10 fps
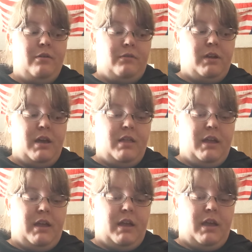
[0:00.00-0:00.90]
If you got
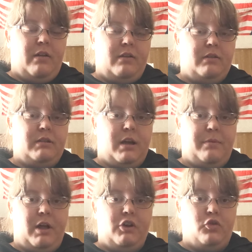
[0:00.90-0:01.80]
like
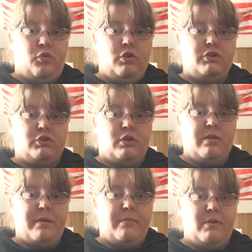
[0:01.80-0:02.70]
couple hundred rolls of
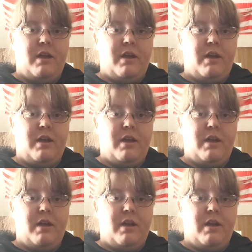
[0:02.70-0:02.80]
toilet paper,